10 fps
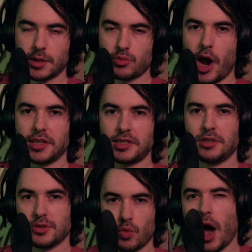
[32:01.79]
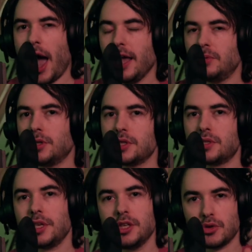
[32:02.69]
process. Why? Because
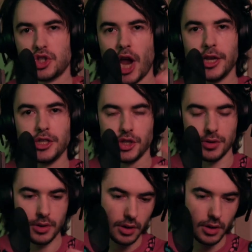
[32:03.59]
things are changing.